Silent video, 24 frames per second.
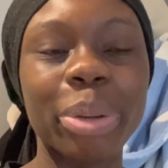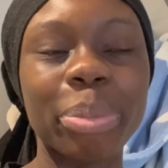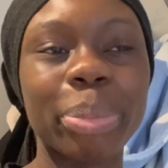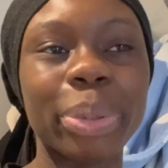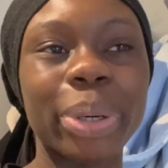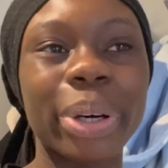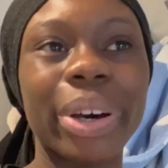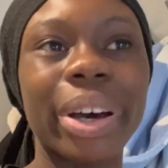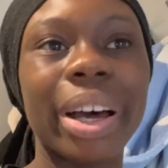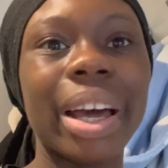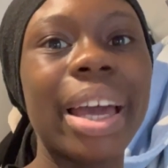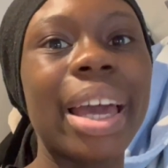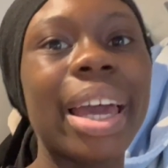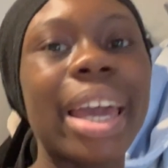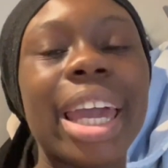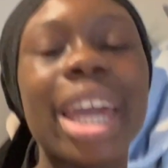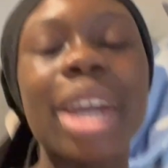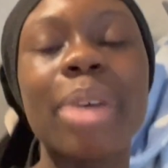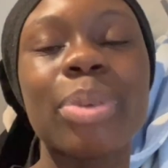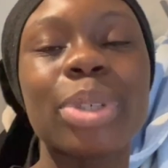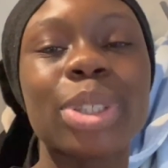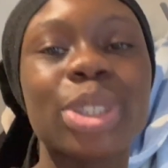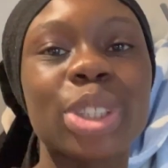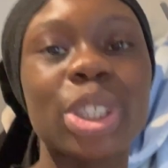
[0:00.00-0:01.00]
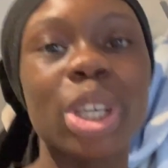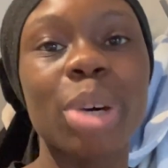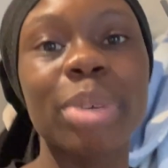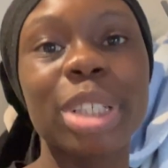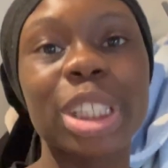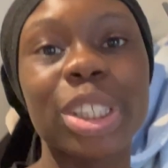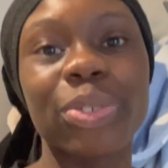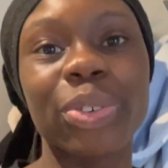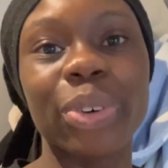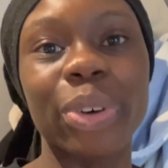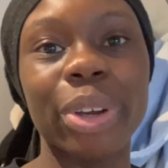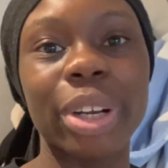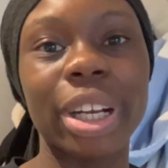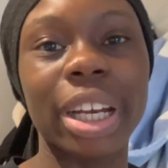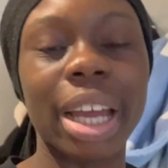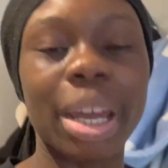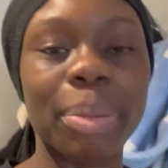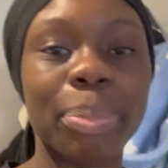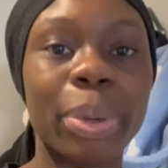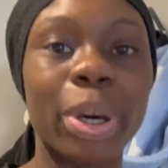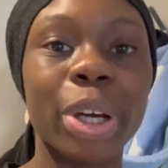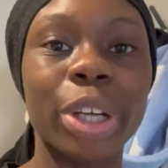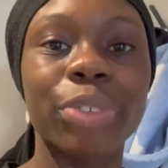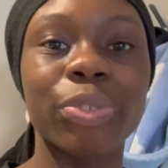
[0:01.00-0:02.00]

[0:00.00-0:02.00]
but it was so much fun and I put a